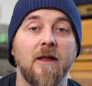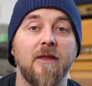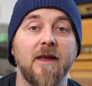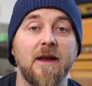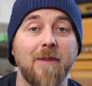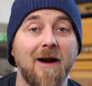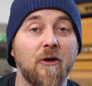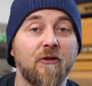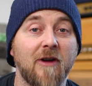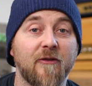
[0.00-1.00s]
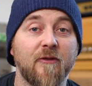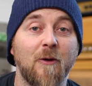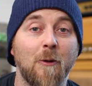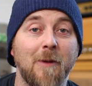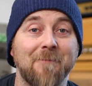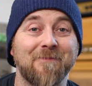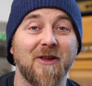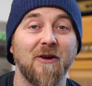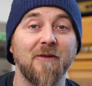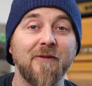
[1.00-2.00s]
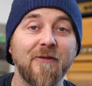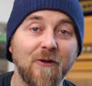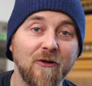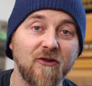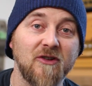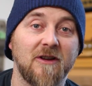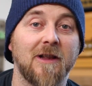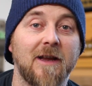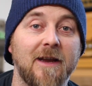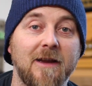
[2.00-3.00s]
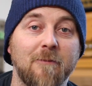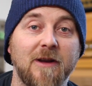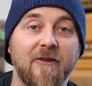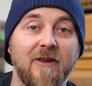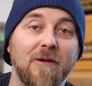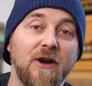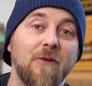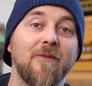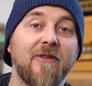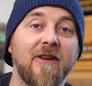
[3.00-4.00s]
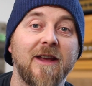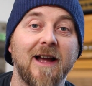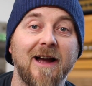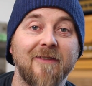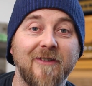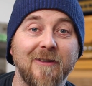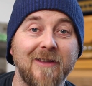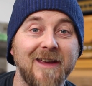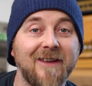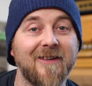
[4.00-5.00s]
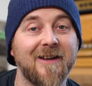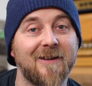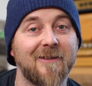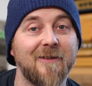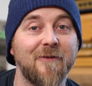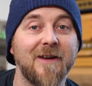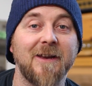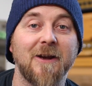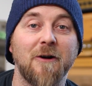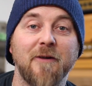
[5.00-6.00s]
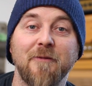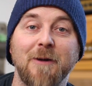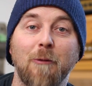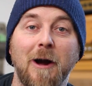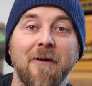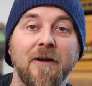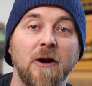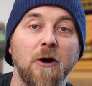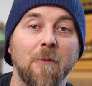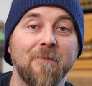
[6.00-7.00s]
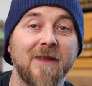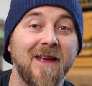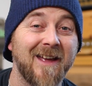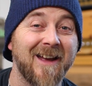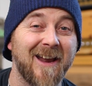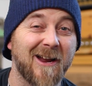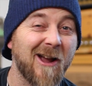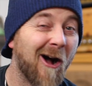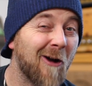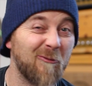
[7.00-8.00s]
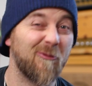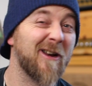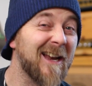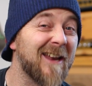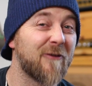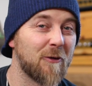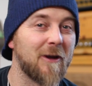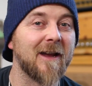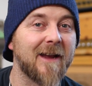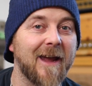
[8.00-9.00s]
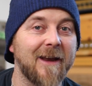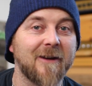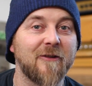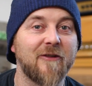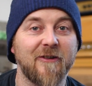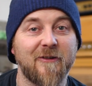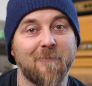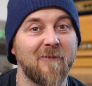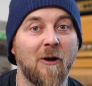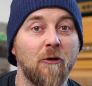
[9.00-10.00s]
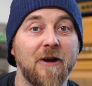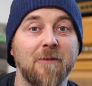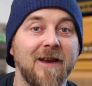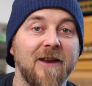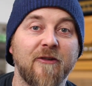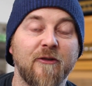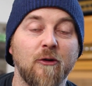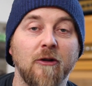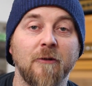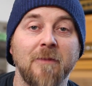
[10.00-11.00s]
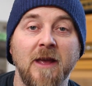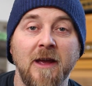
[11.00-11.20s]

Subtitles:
the power transformer. Unfortunately, because I'm a numpty, I deleted the video of me wiring it up, and I can't really do it again because it's already been installed.